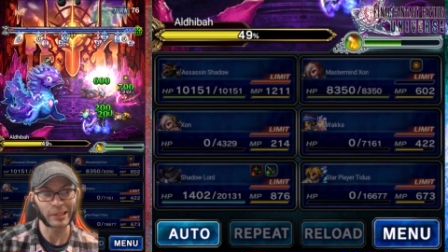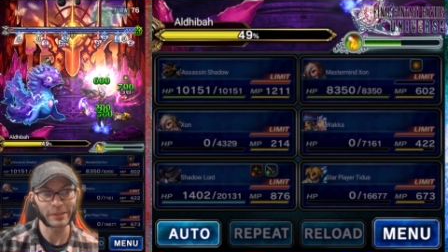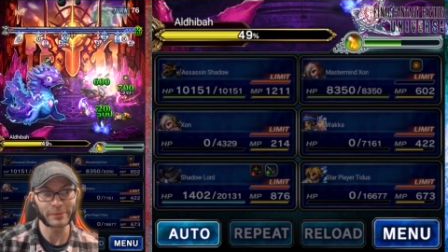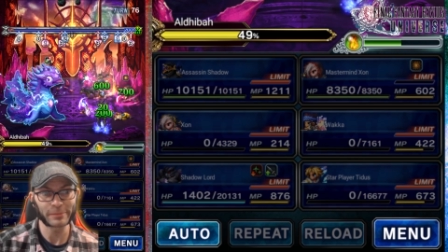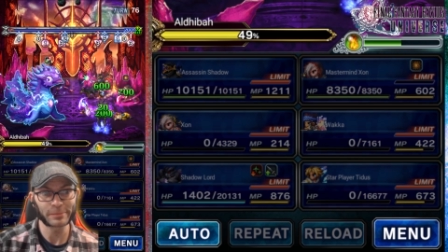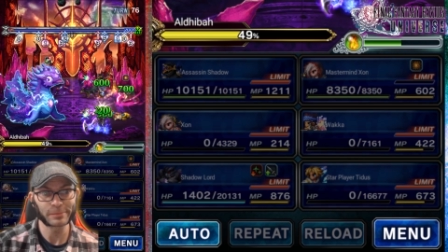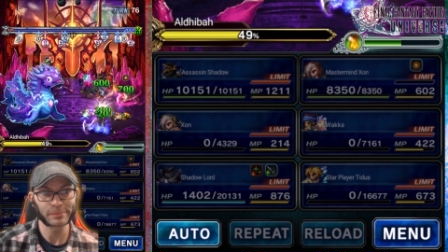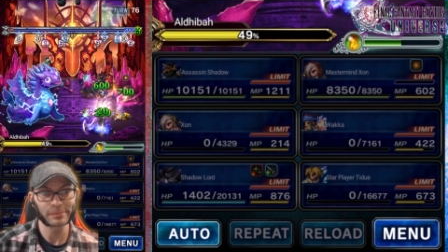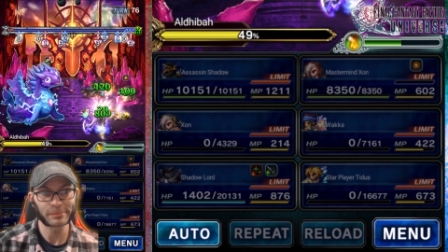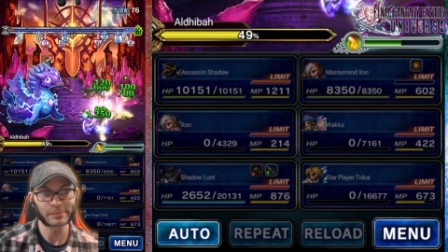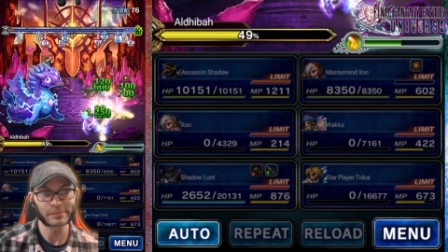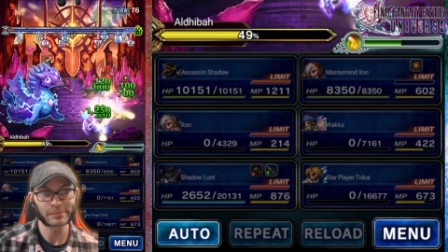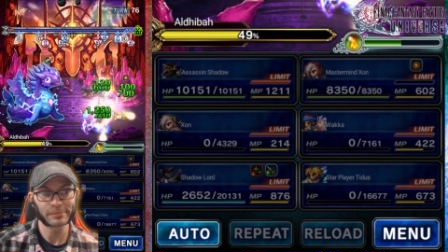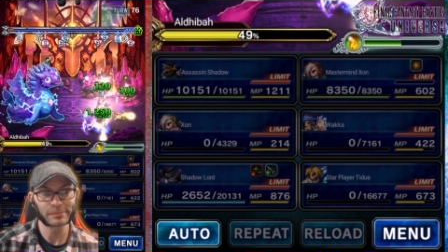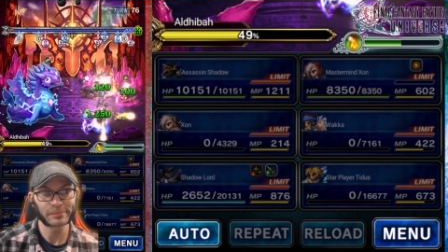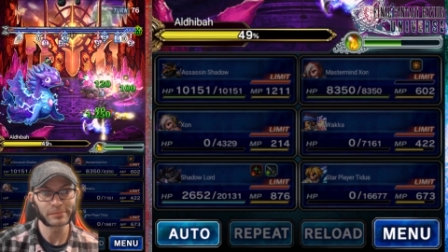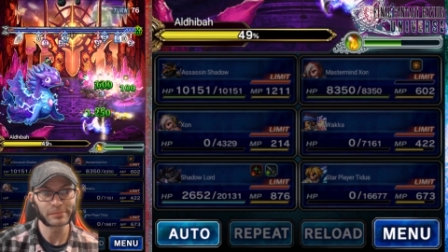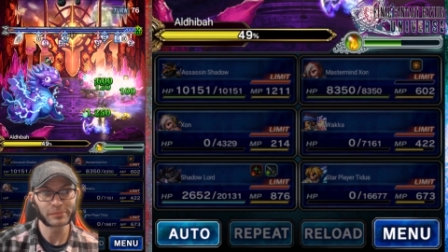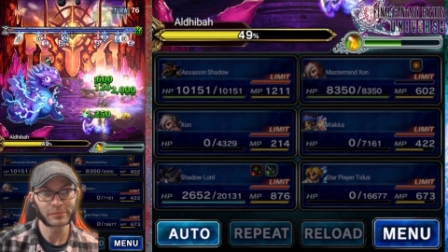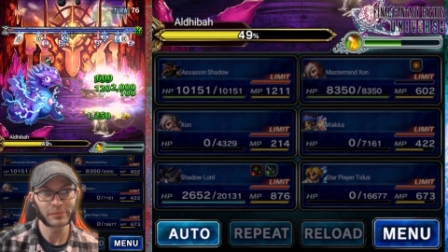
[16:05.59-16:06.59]
Okay?
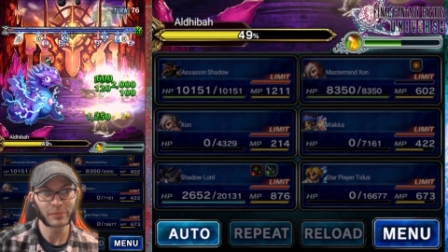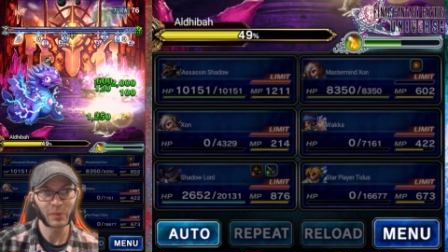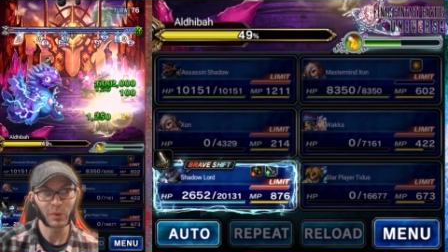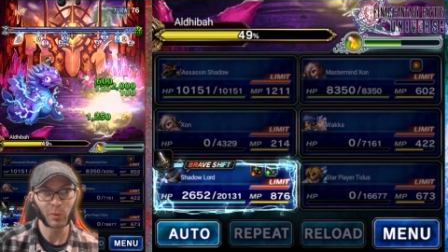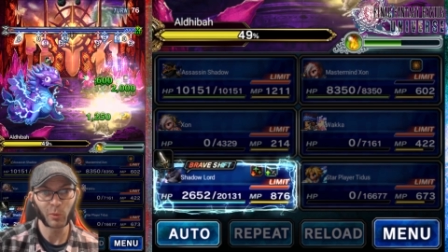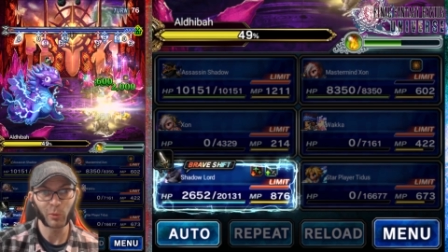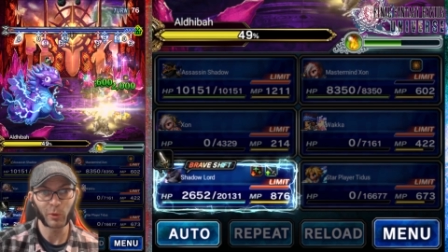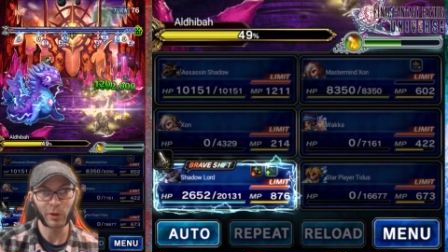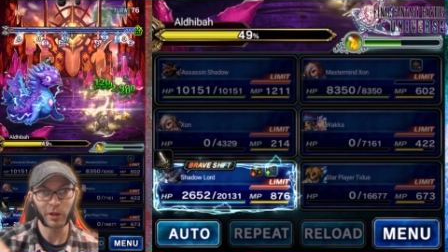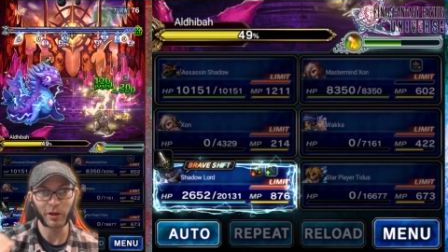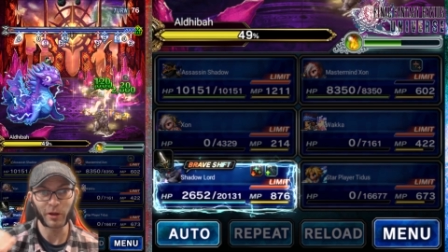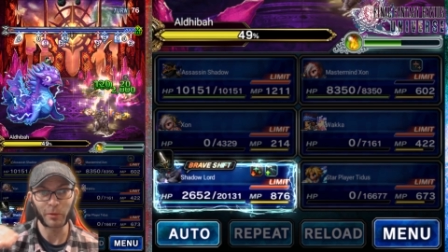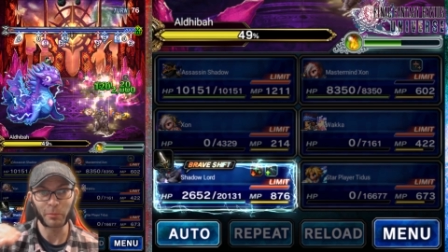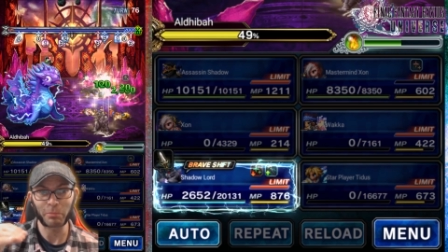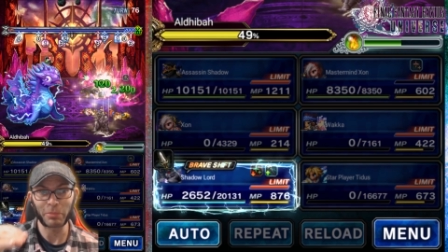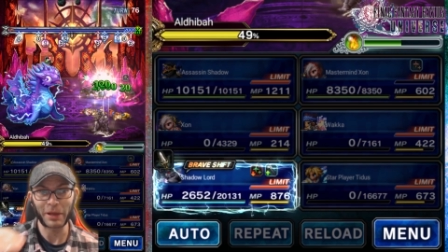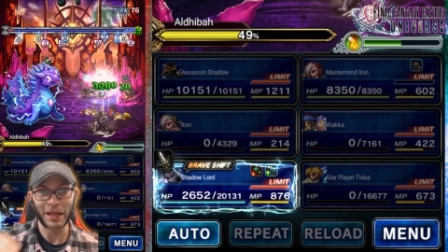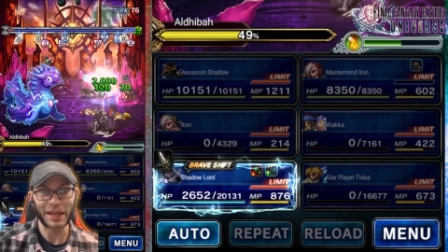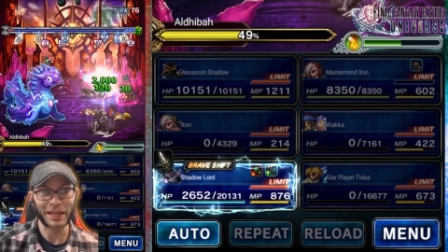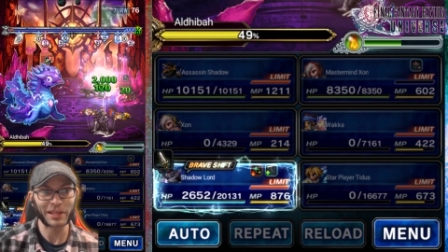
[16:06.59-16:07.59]
We
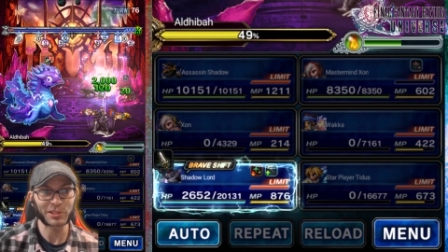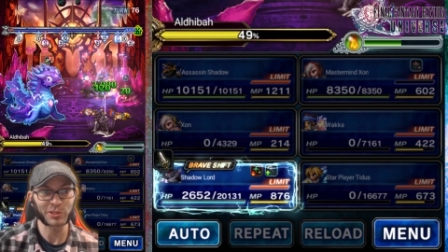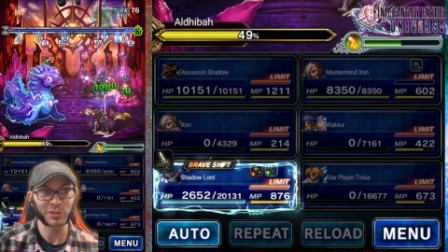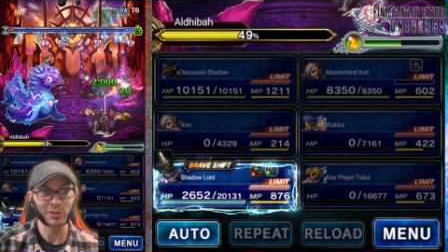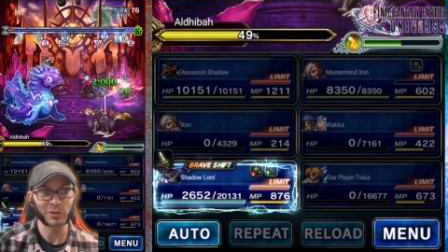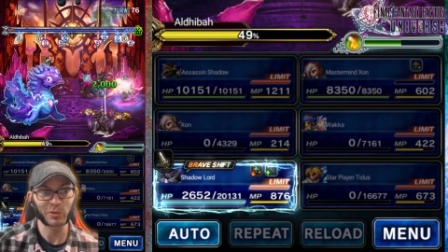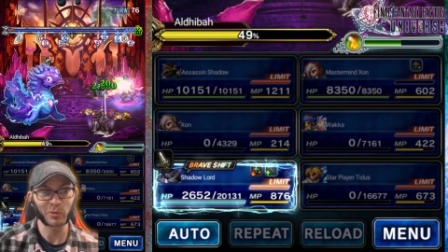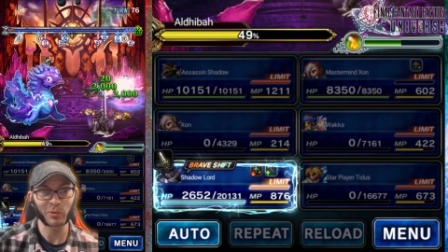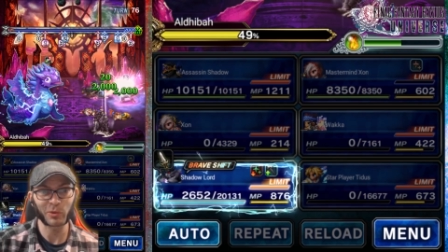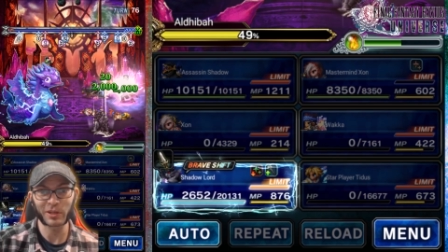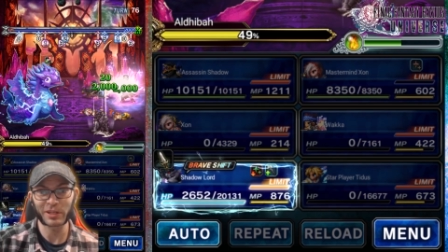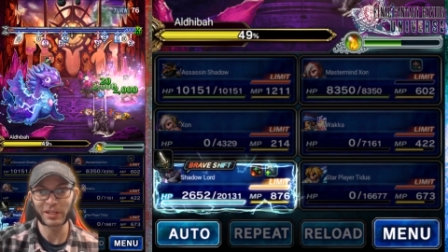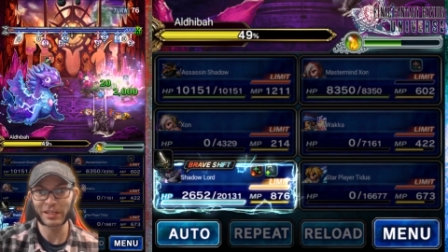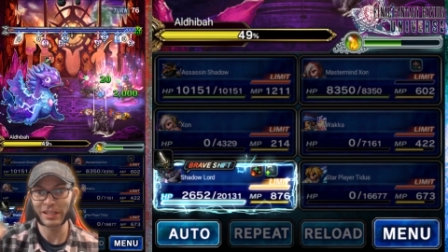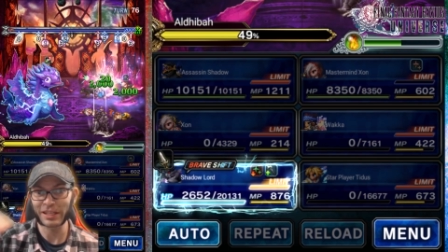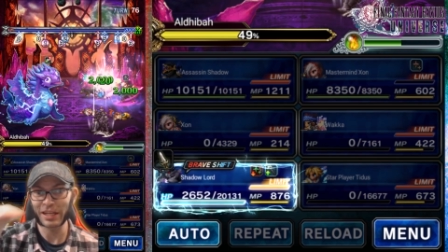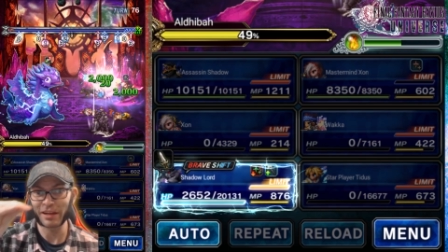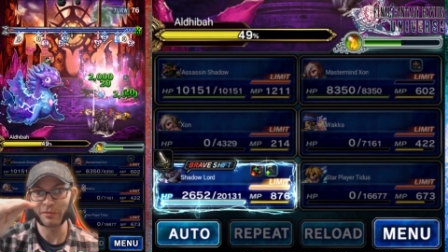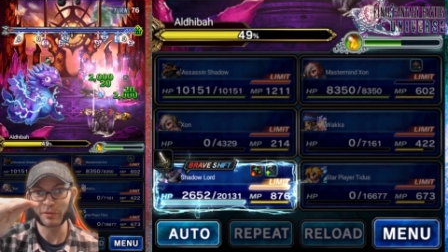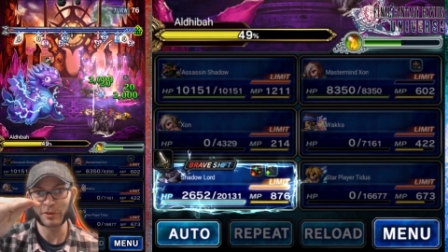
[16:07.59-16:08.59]
are back at turn
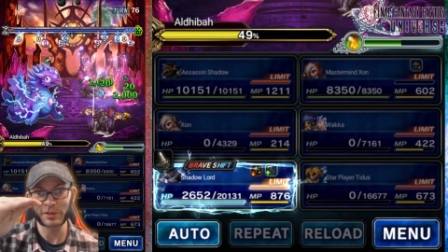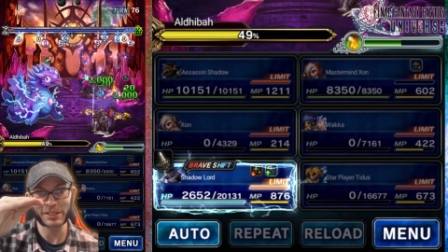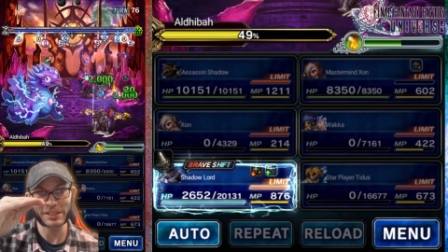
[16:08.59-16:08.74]
1.